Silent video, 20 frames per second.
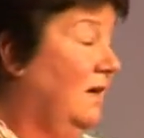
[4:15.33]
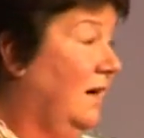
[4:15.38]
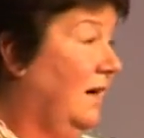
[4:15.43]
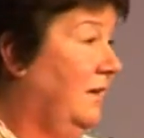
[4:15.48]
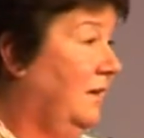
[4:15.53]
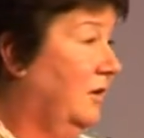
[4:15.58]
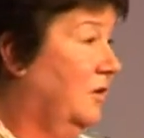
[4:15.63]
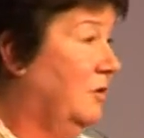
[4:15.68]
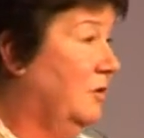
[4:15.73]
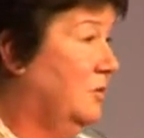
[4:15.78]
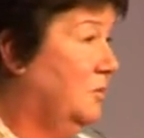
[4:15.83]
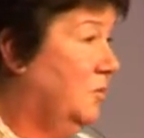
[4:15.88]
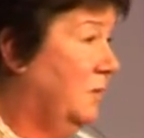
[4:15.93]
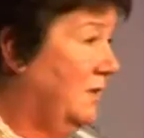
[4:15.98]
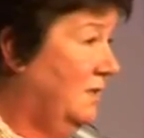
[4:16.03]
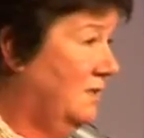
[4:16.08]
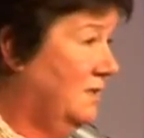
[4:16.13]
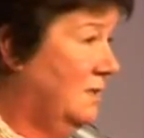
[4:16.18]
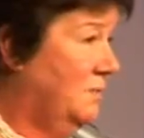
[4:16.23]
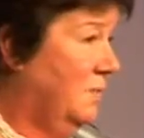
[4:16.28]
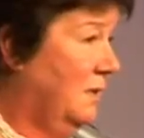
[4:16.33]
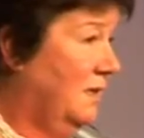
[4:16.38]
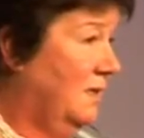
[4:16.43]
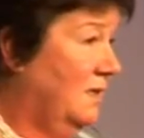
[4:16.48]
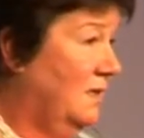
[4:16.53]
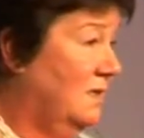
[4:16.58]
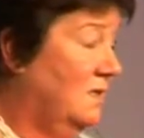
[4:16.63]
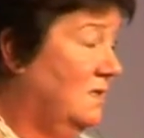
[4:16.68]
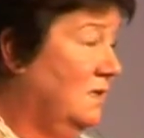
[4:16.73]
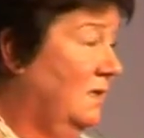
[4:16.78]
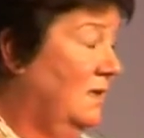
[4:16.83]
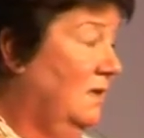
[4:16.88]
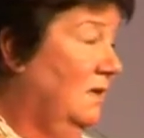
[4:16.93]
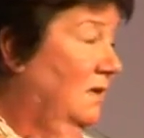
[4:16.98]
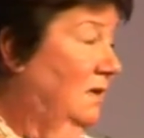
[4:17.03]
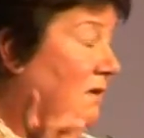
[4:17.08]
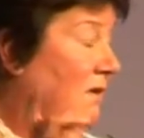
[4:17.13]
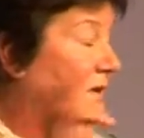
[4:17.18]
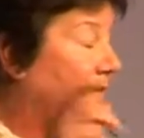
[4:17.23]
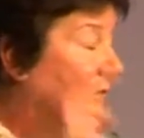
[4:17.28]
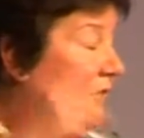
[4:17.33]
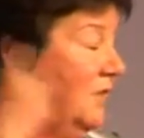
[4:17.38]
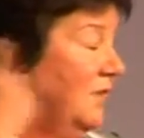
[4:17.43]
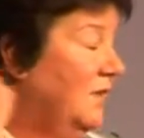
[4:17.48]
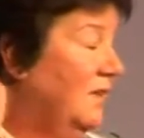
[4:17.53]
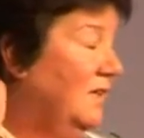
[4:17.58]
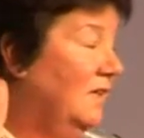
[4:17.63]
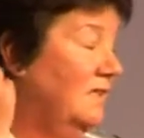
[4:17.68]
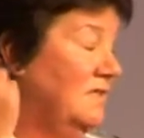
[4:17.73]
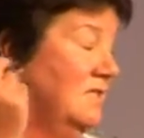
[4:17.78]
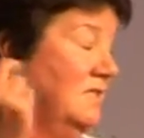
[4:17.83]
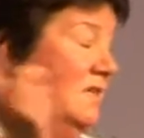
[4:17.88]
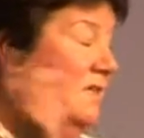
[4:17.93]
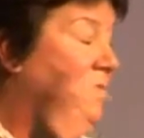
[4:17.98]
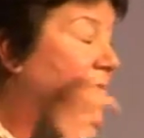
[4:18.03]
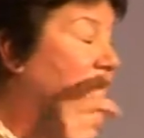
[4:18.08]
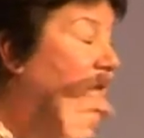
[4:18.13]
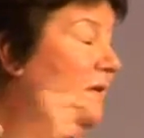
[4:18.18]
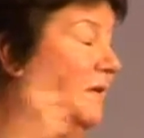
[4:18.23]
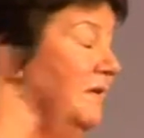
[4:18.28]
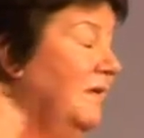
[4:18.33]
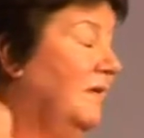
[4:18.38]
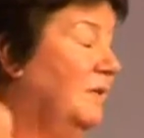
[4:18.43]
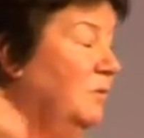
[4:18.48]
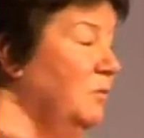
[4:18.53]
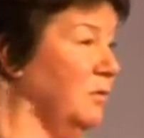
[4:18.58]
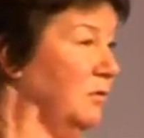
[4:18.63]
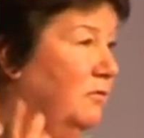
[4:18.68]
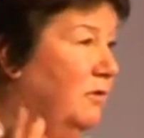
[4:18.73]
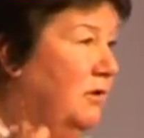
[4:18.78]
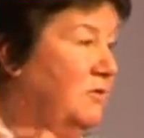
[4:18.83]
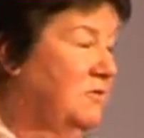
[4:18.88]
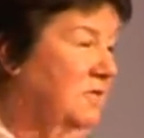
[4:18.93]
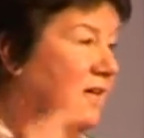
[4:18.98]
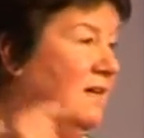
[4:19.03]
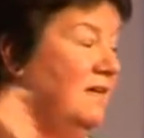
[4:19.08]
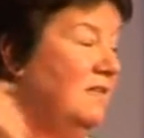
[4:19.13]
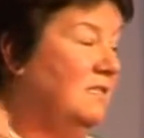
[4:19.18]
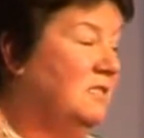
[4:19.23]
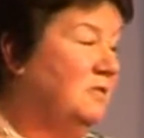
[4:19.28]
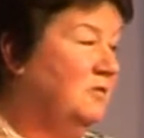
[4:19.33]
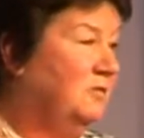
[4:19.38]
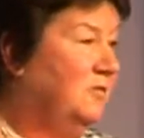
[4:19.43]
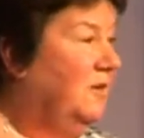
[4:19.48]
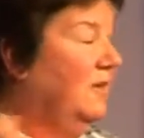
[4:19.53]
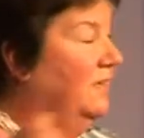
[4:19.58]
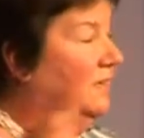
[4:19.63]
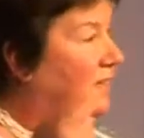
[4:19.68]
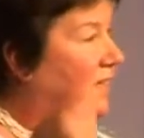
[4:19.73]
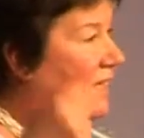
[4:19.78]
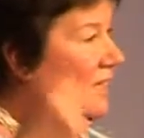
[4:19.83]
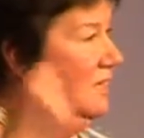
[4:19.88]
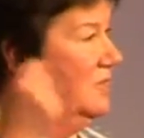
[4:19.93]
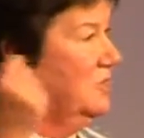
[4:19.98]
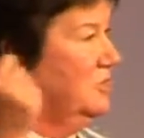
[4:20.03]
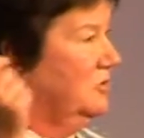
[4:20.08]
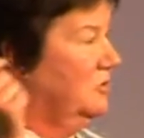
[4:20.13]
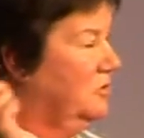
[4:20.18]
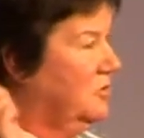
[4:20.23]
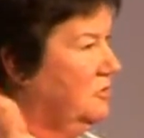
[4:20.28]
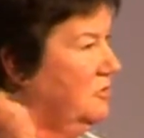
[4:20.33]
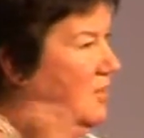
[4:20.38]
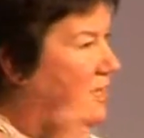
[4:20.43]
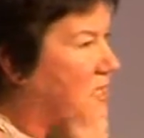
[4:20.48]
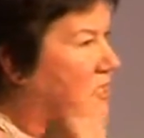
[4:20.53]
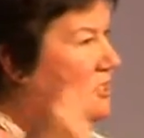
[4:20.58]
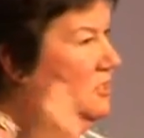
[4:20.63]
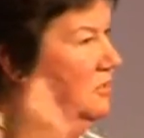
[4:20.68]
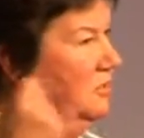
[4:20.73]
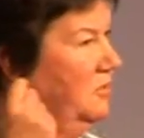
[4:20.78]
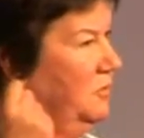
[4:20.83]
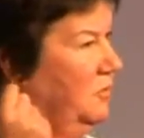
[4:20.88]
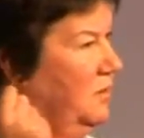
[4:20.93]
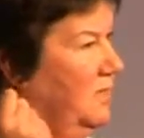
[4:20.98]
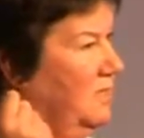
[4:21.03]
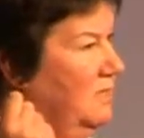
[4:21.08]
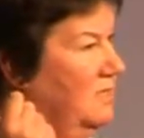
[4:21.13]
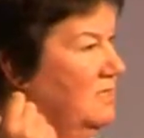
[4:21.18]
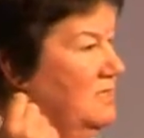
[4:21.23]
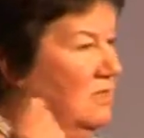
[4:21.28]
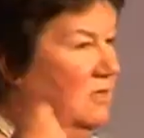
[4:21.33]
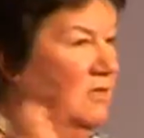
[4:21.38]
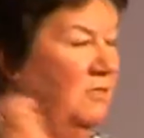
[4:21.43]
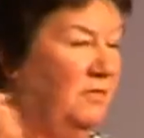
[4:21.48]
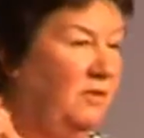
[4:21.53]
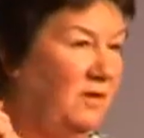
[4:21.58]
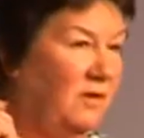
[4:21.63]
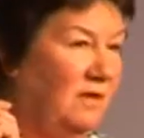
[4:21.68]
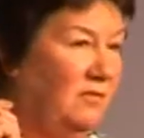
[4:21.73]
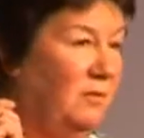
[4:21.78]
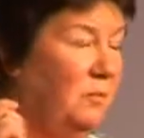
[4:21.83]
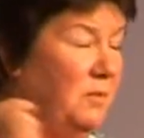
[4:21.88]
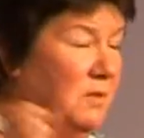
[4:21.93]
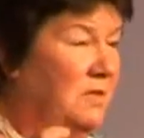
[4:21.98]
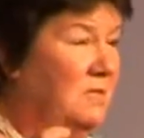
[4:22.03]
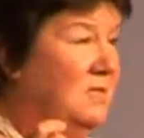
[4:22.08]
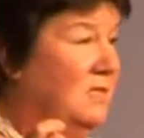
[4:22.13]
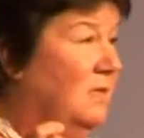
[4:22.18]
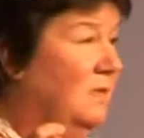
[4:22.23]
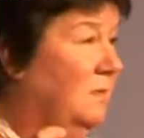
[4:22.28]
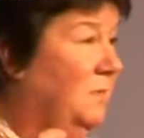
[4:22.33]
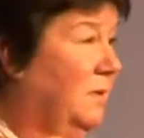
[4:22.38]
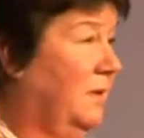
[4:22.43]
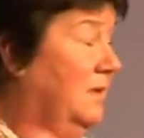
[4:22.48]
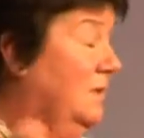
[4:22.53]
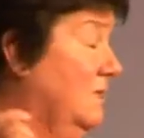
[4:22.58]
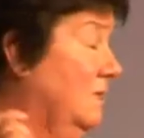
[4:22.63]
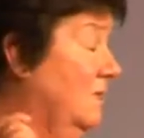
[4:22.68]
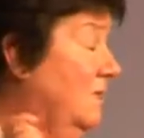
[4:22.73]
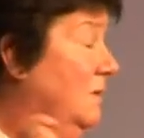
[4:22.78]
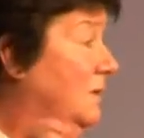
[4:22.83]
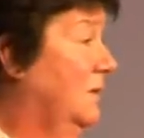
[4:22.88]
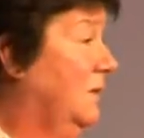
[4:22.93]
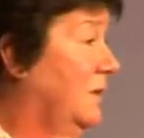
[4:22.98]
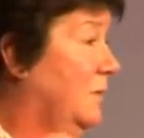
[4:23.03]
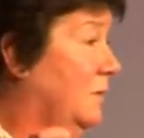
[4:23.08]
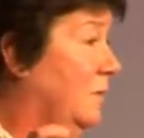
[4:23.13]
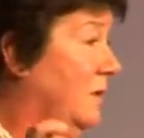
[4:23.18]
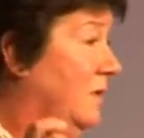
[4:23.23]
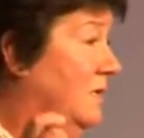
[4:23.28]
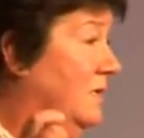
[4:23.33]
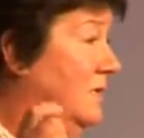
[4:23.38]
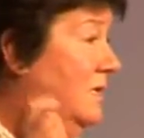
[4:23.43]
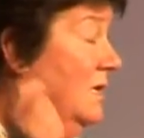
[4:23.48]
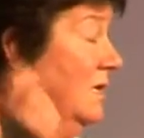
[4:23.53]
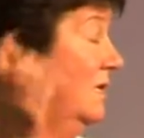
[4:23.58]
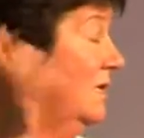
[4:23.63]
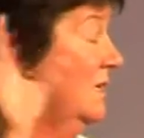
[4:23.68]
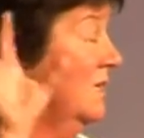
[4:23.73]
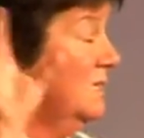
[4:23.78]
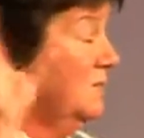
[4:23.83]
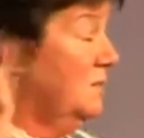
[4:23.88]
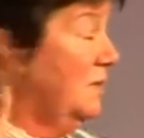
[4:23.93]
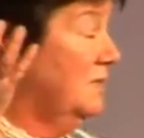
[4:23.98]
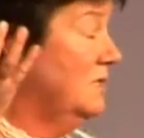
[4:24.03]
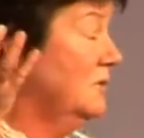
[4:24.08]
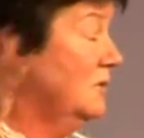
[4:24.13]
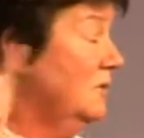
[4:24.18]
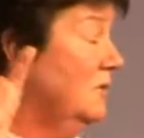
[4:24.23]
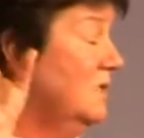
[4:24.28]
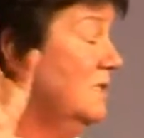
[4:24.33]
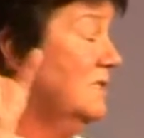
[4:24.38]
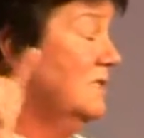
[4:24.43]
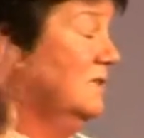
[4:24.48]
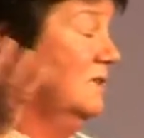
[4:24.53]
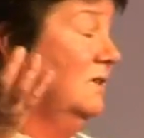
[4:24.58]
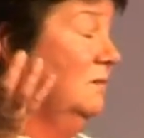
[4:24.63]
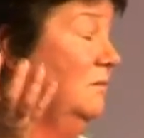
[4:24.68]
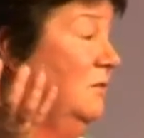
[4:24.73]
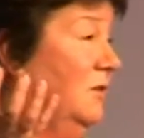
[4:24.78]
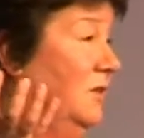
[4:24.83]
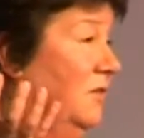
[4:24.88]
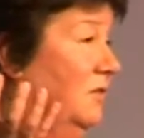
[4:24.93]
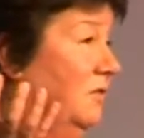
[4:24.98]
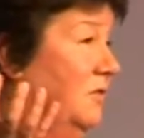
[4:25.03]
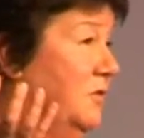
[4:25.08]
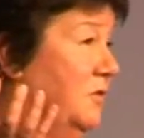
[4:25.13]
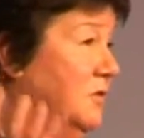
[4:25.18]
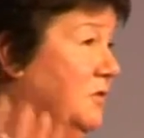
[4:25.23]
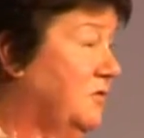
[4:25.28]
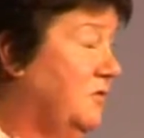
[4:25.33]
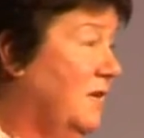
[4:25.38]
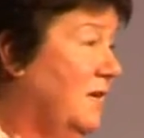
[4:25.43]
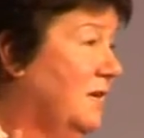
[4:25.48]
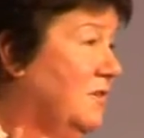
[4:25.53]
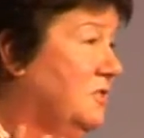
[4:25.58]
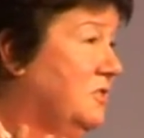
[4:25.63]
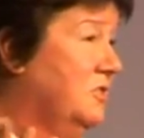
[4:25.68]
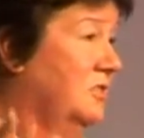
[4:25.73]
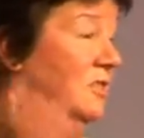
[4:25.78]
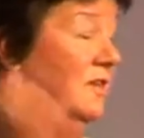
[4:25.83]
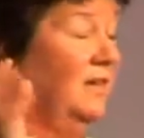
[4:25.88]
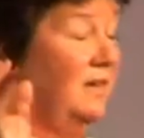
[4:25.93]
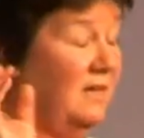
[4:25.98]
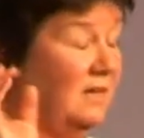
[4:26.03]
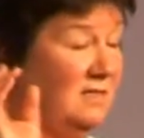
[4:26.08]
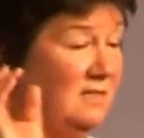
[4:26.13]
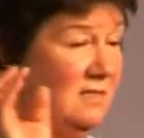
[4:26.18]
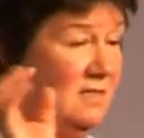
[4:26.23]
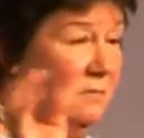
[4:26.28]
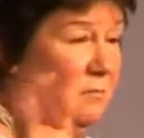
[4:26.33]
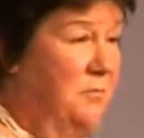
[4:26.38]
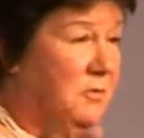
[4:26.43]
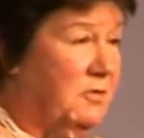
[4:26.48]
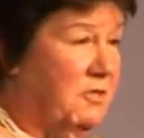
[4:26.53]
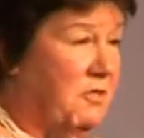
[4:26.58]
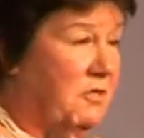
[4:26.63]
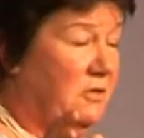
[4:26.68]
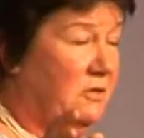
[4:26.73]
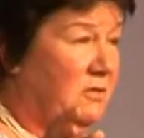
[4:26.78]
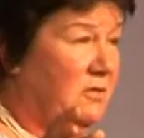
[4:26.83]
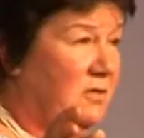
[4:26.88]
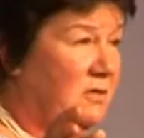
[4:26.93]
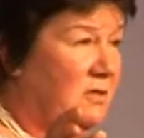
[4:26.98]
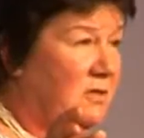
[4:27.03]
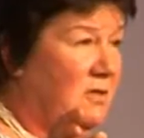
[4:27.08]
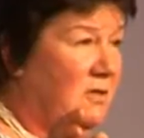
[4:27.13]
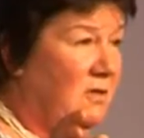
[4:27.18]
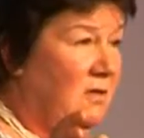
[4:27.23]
and a good wind speed. The turbine head will rotate to find the actual direction of the wind. So if you give a wind turbine turbulent wind, spends all its time looking for the direction and it doesn't produce.